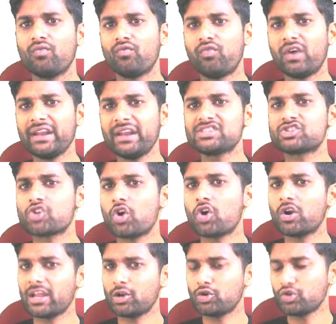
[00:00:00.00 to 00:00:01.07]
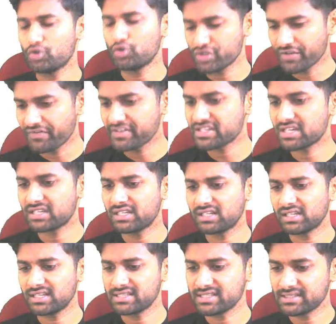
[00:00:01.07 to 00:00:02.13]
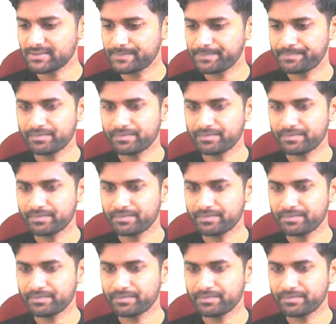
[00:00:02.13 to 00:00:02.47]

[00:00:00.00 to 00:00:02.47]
One is not alone to sufficient that answer.